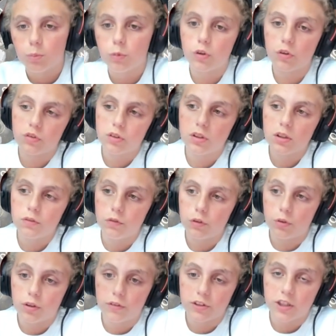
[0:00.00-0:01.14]
Because if you
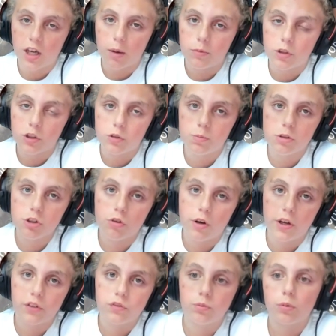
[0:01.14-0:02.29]
don't have the cabin that's
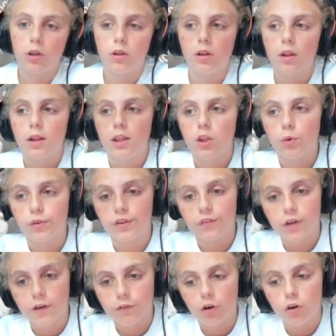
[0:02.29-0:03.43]
pressurized, well, you don't have
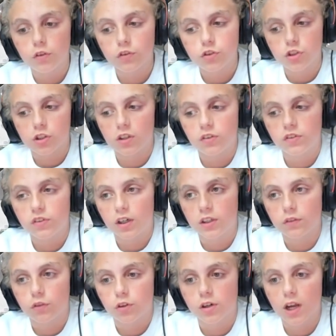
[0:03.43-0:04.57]
enough oxygen inside
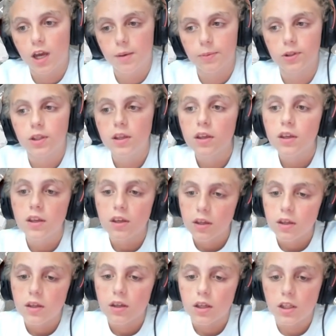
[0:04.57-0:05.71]
of your cabin,
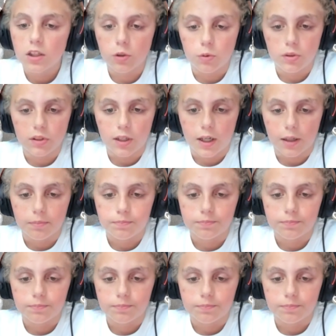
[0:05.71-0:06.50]
and you will die.